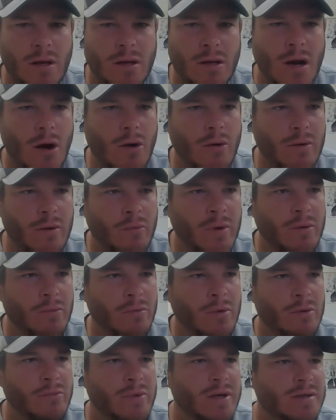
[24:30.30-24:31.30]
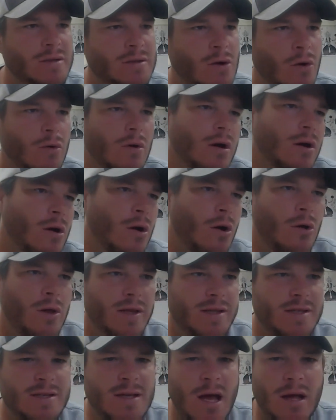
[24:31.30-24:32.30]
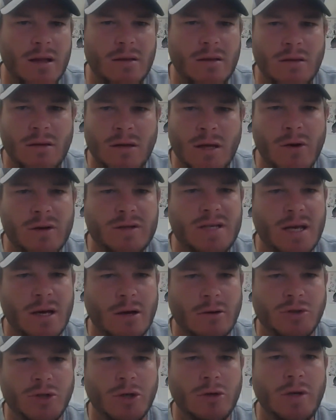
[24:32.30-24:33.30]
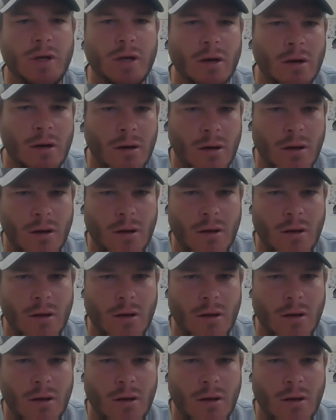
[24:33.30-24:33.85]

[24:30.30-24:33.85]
you know, when, when we score a goal, it's not USAO junior,